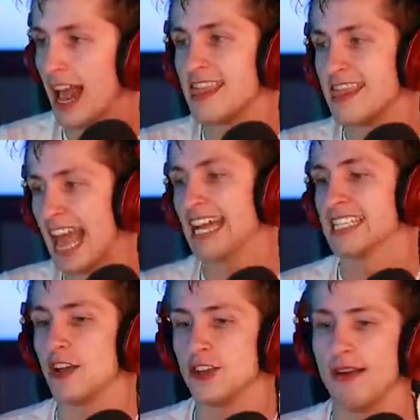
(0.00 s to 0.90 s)
And that's
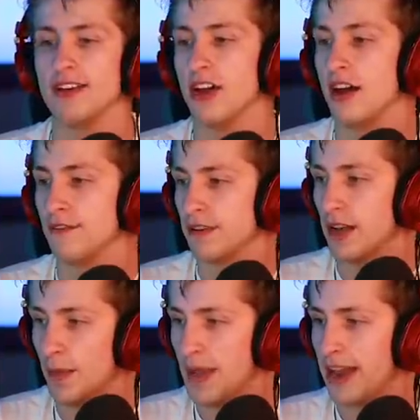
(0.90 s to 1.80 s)
how you end off
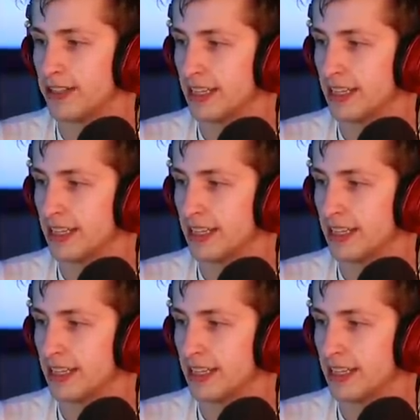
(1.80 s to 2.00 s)
a battle,